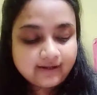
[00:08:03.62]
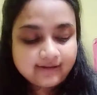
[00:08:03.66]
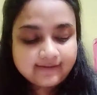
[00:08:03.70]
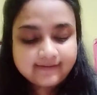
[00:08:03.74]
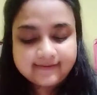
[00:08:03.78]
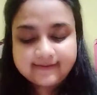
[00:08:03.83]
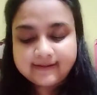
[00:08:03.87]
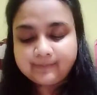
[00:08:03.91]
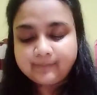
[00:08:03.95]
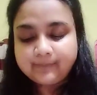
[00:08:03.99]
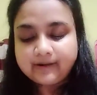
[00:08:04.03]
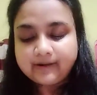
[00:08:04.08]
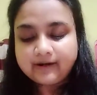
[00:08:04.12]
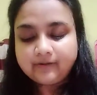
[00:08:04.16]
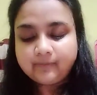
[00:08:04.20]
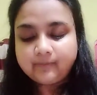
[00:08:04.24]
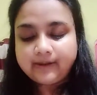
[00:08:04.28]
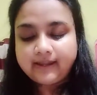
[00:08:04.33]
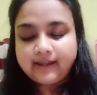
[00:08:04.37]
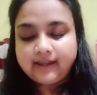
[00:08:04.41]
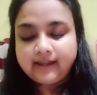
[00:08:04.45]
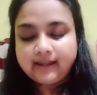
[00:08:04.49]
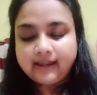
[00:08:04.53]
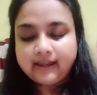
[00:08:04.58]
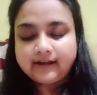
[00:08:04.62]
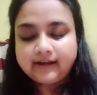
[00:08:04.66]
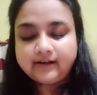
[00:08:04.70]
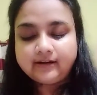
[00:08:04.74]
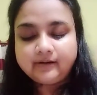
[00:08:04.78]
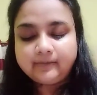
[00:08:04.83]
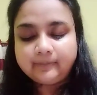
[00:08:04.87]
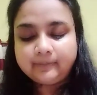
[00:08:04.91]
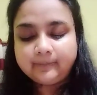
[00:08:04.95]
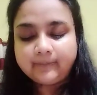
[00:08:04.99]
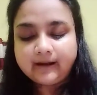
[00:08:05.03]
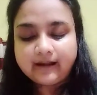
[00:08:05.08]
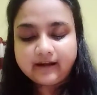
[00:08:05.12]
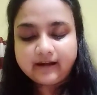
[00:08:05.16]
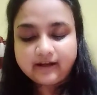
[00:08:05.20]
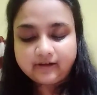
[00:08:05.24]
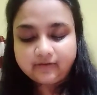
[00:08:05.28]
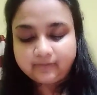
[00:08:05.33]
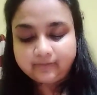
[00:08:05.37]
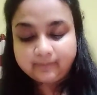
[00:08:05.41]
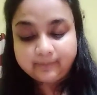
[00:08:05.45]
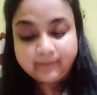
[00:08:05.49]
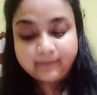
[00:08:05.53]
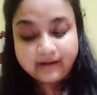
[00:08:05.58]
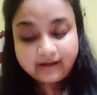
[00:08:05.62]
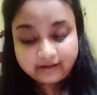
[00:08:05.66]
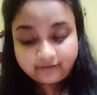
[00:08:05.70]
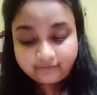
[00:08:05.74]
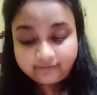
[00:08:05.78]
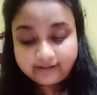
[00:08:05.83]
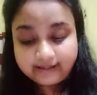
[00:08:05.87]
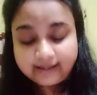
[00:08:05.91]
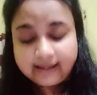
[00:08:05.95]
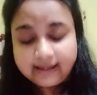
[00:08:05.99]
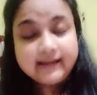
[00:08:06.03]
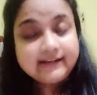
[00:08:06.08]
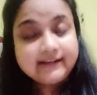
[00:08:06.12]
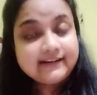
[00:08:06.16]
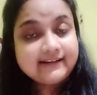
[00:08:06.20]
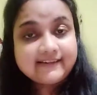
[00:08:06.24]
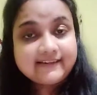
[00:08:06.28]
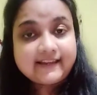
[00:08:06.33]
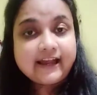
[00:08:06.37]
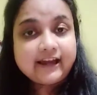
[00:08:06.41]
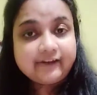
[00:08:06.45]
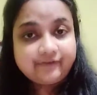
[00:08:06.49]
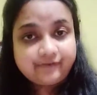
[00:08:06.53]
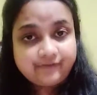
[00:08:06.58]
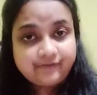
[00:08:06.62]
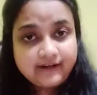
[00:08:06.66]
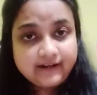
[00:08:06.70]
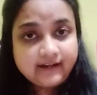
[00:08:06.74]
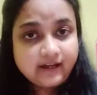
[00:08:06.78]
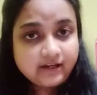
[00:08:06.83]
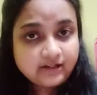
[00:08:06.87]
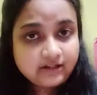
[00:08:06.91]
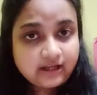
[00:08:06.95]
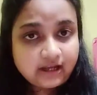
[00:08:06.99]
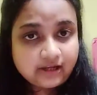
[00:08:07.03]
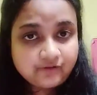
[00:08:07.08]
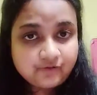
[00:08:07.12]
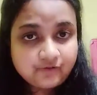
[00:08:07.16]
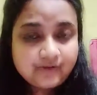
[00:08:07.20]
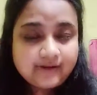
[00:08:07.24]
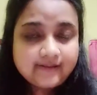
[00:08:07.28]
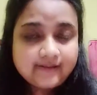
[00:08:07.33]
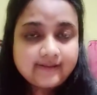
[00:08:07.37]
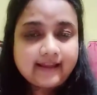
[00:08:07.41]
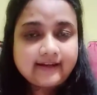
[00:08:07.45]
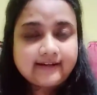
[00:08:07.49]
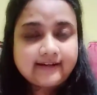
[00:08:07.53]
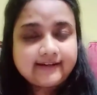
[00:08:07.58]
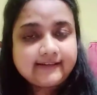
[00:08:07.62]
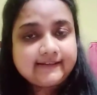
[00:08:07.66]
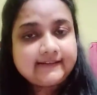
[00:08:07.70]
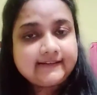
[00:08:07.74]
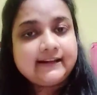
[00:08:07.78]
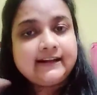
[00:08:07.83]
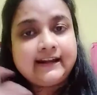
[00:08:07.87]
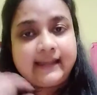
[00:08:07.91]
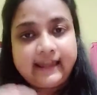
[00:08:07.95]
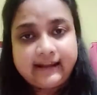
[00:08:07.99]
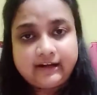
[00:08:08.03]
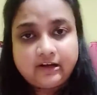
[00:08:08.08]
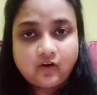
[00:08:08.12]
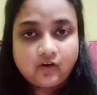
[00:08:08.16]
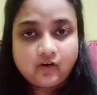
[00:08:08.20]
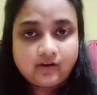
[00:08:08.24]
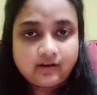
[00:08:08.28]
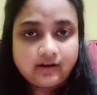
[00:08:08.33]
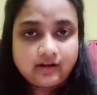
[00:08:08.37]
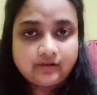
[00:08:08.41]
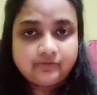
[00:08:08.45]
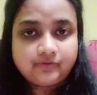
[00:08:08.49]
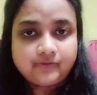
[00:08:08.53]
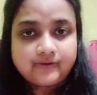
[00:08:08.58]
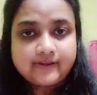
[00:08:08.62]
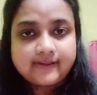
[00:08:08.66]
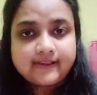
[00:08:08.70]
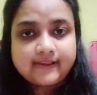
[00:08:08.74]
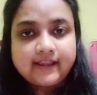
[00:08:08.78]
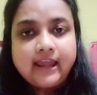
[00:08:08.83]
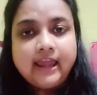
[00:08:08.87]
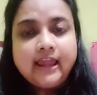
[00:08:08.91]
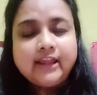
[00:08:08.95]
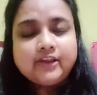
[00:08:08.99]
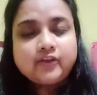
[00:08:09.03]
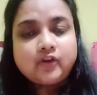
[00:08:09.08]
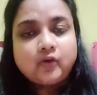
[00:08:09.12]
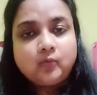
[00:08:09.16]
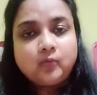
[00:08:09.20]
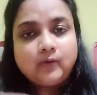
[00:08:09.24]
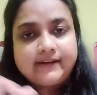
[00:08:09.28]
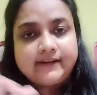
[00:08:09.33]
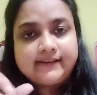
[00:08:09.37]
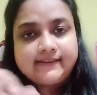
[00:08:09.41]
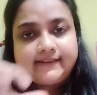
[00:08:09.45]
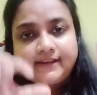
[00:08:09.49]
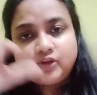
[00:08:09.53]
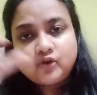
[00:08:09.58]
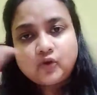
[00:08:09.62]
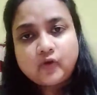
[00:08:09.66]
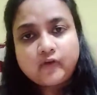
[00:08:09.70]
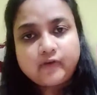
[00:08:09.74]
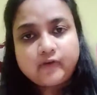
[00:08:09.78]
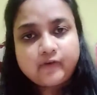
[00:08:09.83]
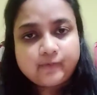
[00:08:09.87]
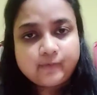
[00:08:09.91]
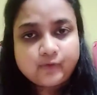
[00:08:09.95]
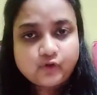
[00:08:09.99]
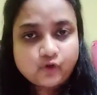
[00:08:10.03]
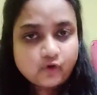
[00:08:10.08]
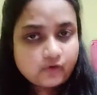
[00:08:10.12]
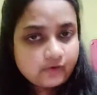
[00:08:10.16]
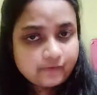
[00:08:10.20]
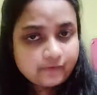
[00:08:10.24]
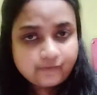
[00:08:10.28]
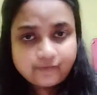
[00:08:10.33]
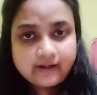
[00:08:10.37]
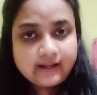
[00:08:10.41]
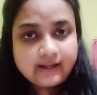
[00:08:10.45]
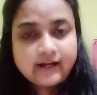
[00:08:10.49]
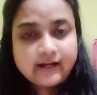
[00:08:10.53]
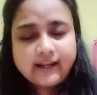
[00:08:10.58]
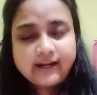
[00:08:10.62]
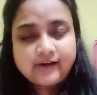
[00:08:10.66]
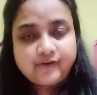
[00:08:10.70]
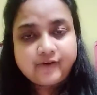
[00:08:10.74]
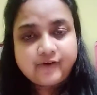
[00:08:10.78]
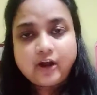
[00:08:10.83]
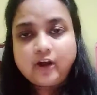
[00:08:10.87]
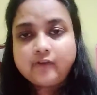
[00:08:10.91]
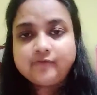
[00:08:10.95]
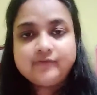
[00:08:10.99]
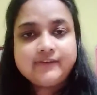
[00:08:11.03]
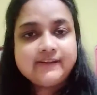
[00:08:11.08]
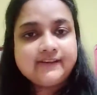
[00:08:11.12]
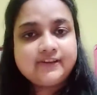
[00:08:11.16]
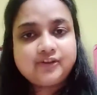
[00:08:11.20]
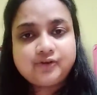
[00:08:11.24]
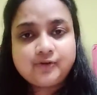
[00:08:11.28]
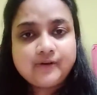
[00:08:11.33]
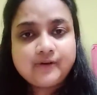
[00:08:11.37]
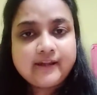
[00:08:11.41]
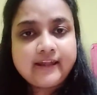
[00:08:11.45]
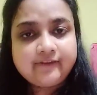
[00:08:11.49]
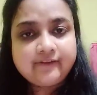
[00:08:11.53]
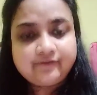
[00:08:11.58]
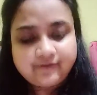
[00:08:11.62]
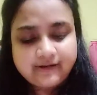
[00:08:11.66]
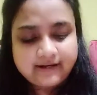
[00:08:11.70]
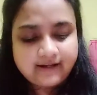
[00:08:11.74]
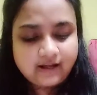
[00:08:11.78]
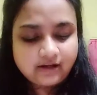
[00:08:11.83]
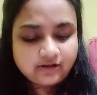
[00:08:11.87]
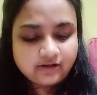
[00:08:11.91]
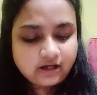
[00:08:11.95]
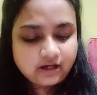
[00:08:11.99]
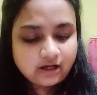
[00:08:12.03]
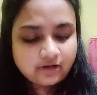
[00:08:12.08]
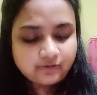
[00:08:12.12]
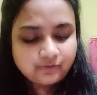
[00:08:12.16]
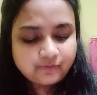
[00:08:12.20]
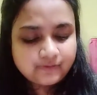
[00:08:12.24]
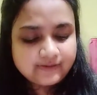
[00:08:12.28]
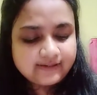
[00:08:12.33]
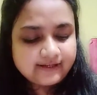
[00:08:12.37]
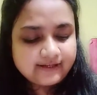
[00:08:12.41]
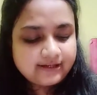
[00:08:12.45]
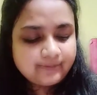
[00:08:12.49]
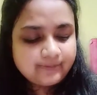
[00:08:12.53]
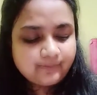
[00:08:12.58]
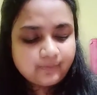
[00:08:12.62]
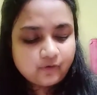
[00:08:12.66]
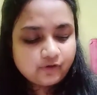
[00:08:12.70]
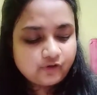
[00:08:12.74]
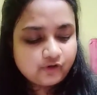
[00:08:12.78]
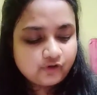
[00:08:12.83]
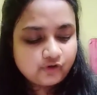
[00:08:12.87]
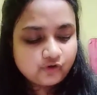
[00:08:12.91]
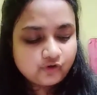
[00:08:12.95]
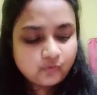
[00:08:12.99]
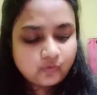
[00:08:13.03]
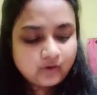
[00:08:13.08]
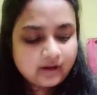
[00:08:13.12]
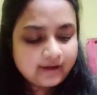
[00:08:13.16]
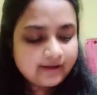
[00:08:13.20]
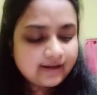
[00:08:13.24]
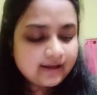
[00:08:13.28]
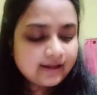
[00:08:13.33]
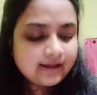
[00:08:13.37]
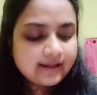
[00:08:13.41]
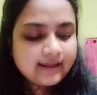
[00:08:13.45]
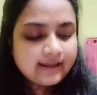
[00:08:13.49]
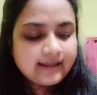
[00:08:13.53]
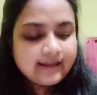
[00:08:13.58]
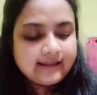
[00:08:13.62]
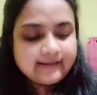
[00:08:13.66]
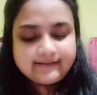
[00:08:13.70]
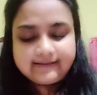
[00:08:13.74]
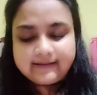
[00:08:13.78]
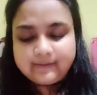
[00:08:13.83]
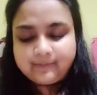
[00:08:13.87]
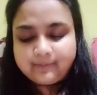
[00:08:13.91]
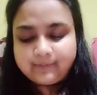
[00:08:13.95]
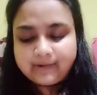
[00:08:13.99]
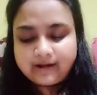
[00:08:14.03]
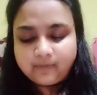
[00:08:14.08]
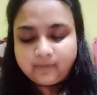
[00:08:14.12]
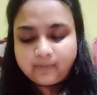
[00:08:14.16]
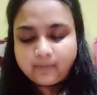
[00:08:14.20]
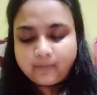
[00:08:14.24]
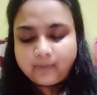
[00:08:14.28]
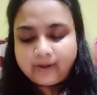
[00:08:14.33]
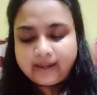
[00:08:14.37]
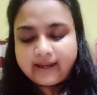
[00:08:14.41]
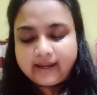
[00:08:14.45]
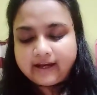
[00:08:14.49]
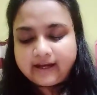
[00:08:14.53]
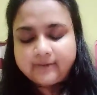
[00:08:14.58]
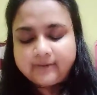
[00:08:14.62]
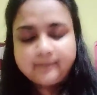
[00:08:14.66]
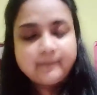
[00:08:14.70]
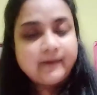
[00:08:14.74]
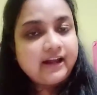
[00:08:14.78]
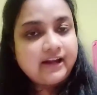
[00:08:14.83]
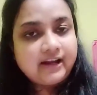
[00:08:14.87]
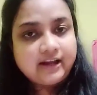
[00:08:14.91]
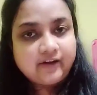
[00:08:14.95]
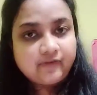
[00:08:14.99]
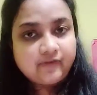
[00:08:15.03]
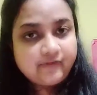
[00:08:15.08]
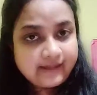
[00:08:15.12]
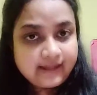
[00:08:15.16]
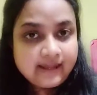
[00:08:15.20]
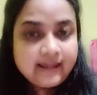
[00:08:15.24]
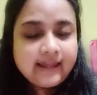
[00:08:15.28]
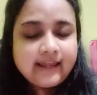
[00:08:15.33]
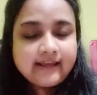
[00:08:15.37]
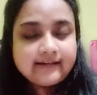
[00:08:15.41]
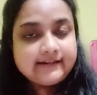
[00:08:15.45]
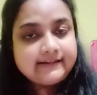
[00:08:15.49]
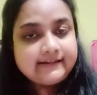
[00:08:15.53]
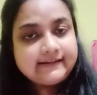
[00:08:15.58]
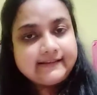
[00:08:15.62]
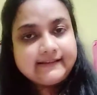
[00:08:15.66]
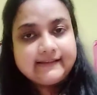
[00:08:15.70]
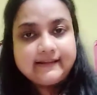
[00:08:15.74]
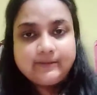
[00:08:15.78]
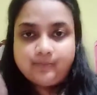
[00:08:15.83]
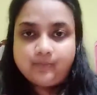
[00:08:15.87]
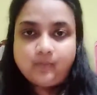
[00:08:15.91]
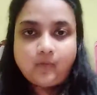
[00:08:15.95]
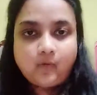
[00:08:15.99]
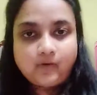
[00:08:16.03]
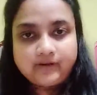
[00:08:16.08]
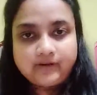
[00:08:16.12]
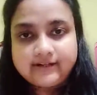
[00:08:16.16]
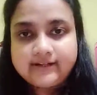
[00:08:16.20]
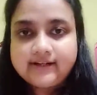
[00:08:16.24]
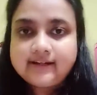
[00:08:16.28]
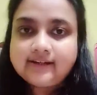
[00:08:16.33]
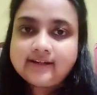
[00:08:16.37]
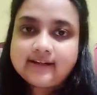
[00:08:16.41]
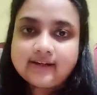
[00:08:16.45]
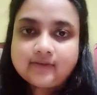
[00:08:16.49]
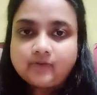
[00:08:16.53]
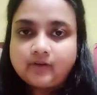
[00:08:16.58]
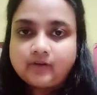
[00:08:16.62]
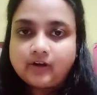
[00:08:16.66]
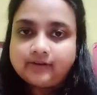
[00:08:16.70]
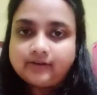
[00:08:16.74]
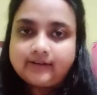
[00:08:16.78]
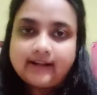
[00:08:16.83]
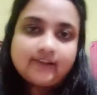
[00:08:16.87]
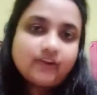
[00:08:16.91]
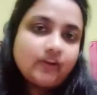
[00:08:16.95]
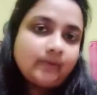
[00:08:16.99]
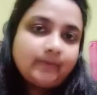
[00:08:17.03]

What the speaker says: Zimbabwe and Malawi. That is the African countries, and it is the landlocked countries. So what is the geographical area of these 3 African countries, that is Botswana, Zimbabwe and Malawi? That is important in the context of